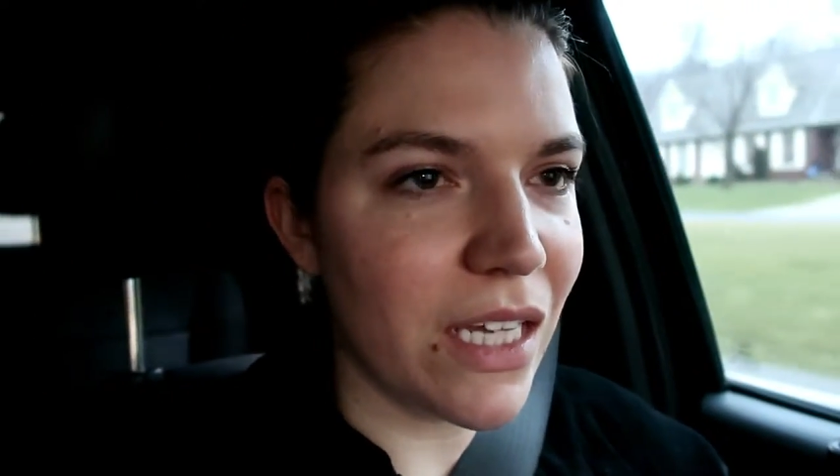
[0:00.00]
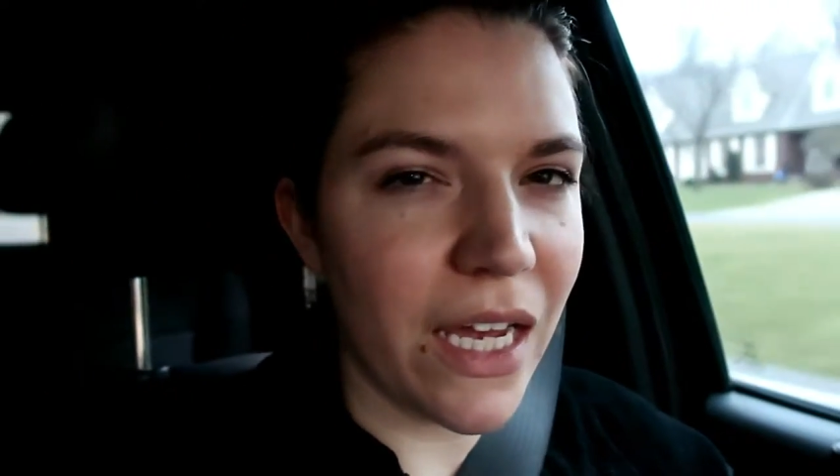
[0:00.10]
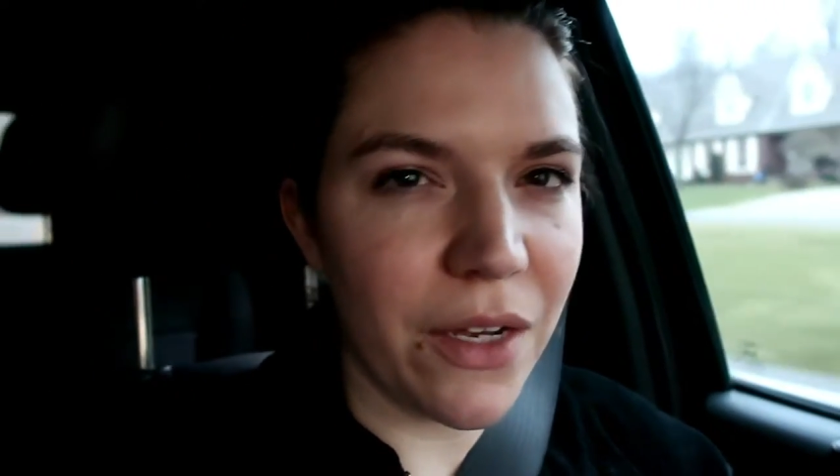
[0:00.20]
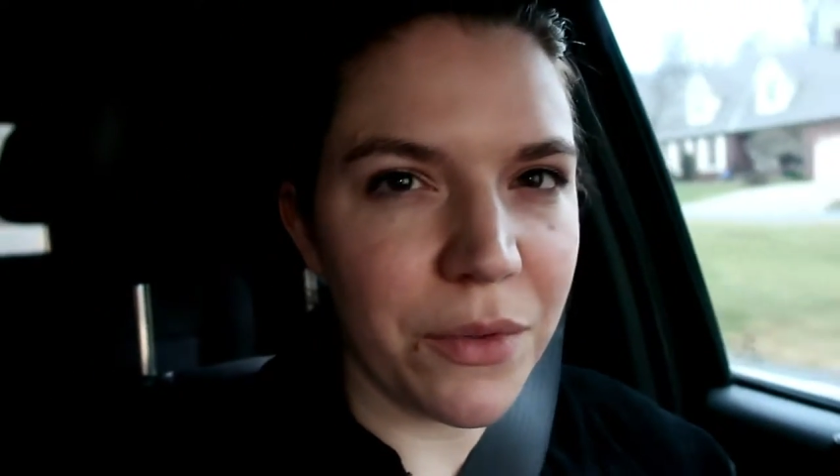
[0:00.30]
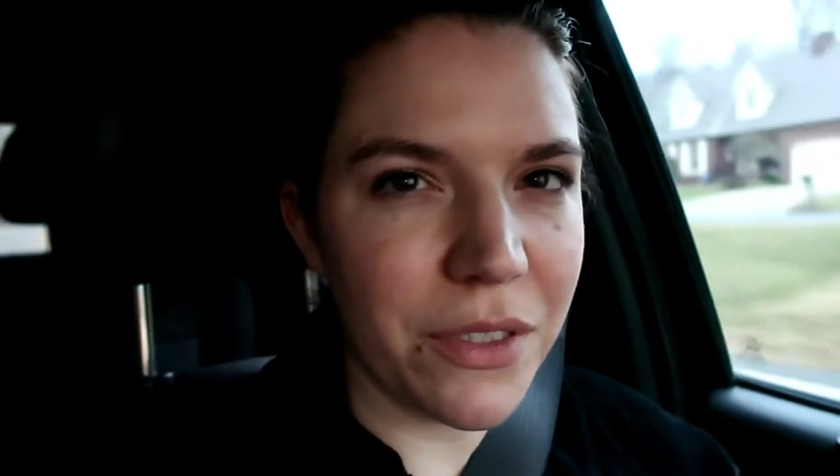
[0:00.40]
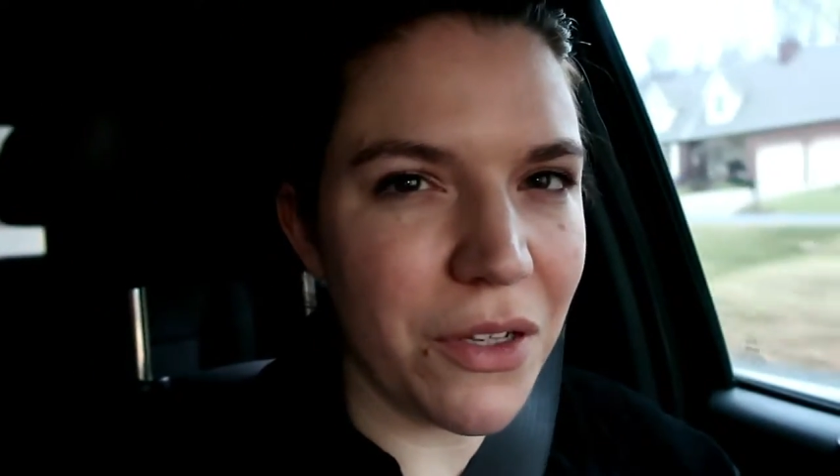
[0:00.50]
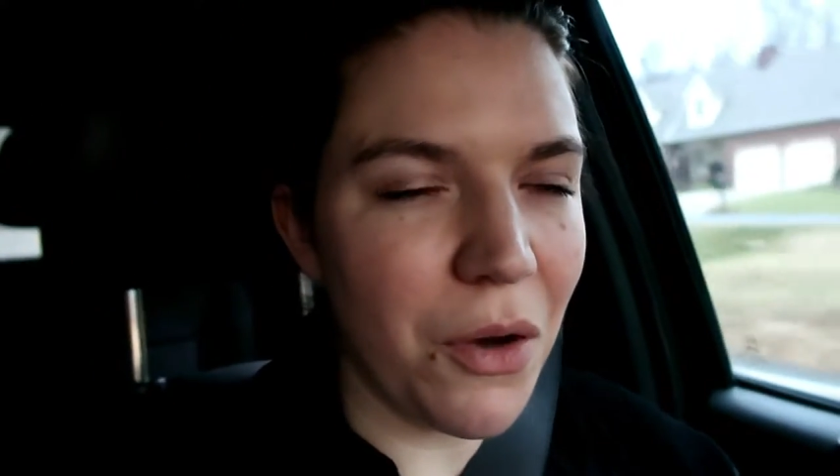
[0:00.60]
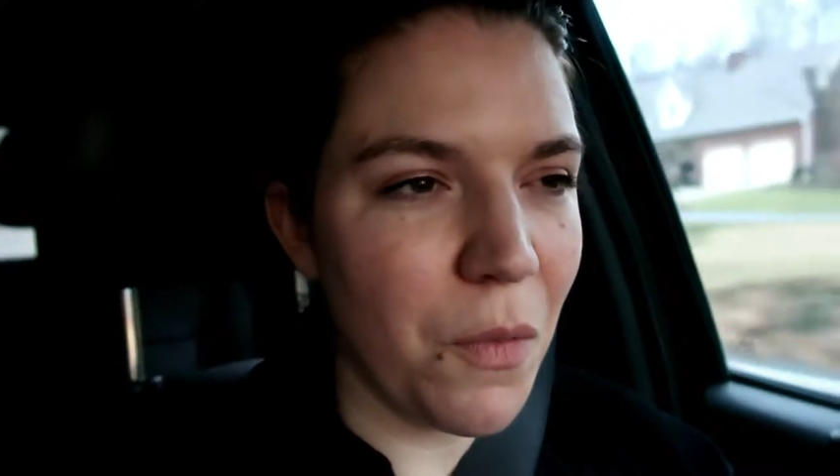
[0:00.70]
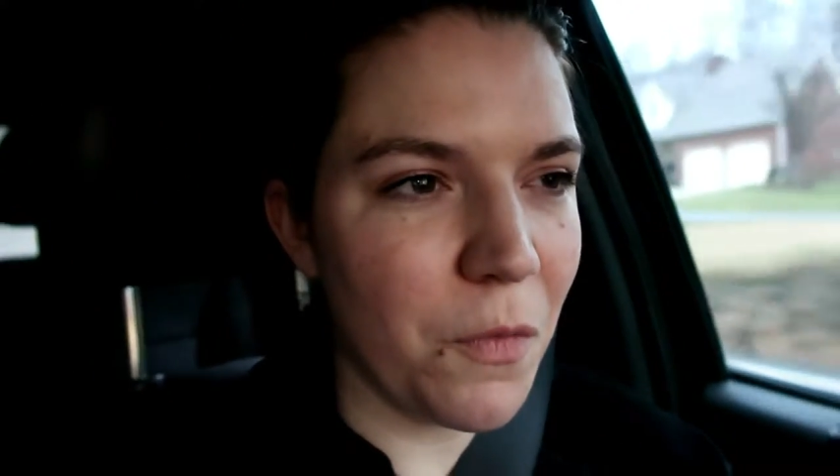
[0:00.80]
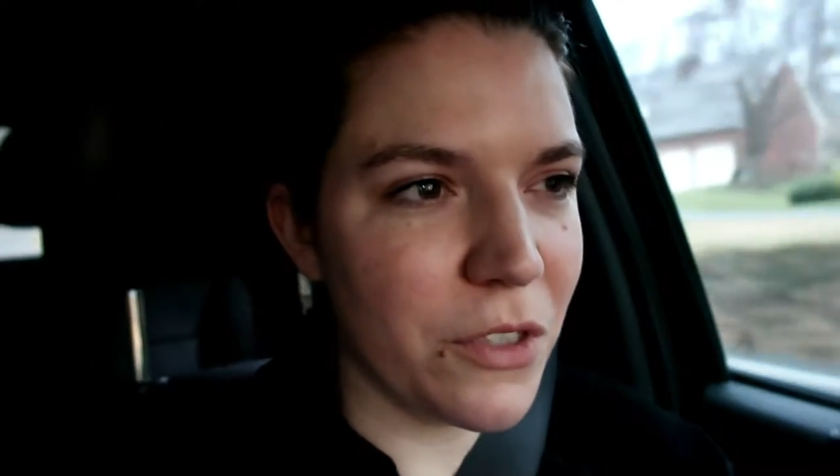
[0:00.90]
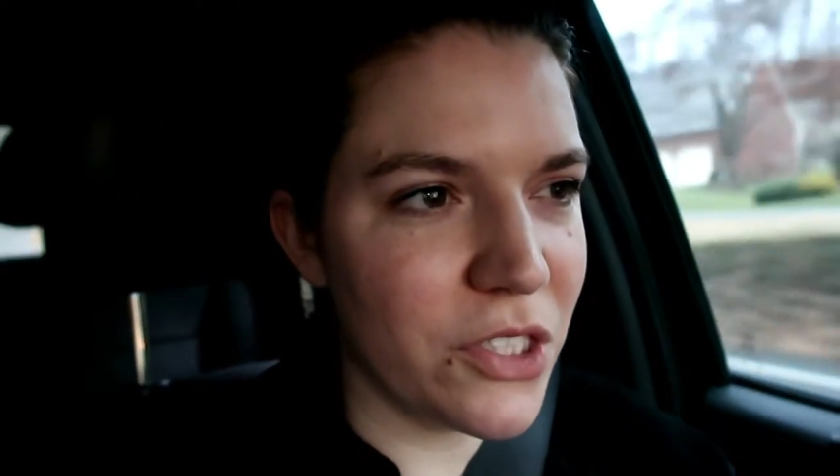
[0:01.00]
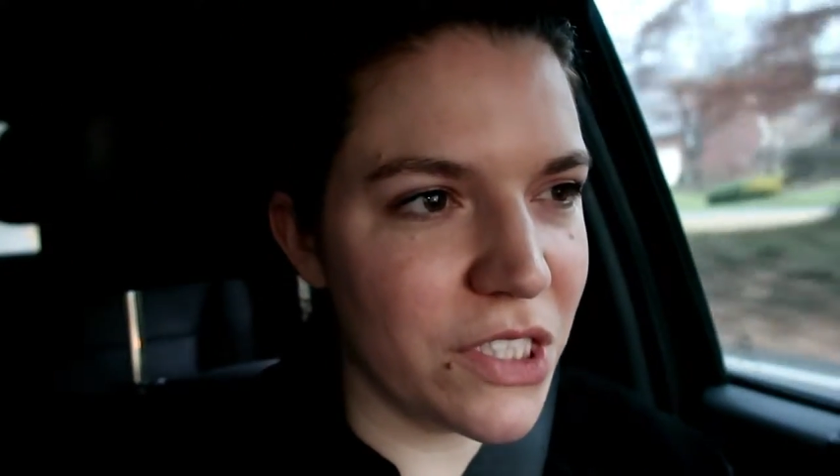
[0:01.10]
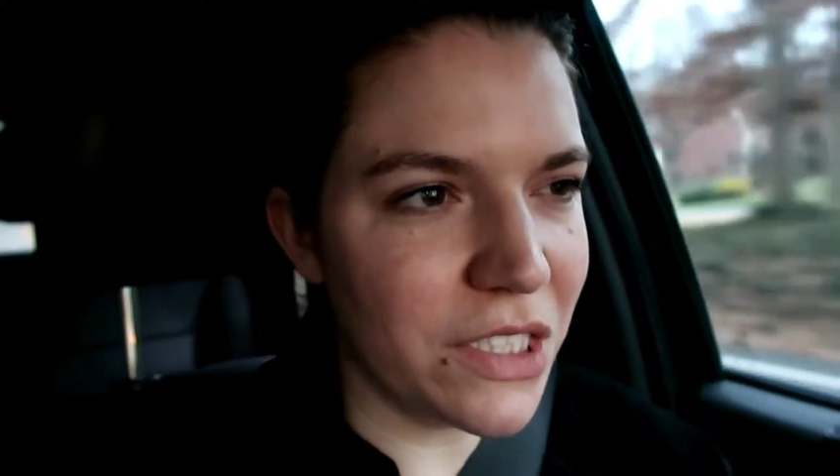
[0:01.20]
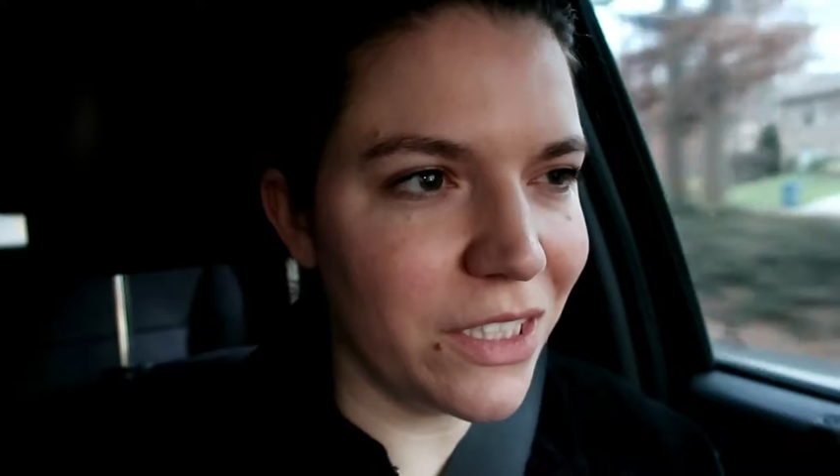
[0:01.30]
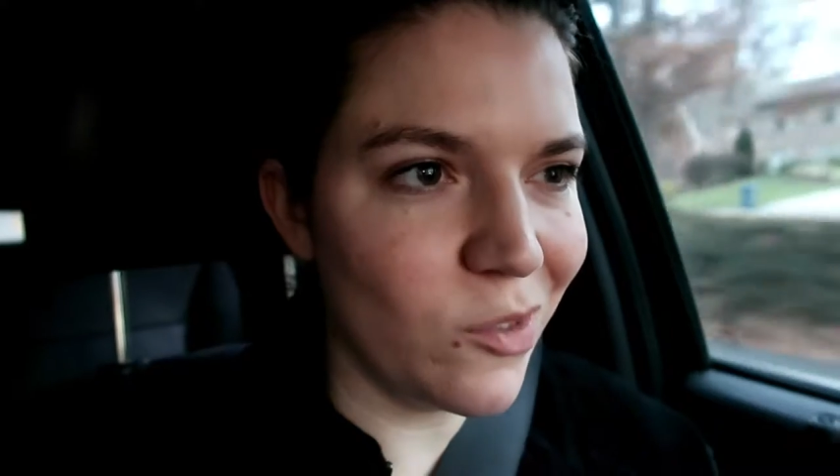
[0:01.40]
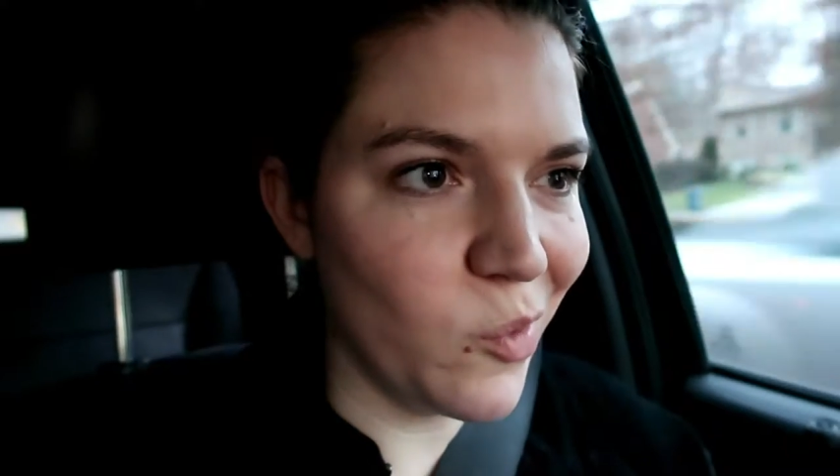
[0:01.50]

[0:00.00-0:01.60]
I was home for just a little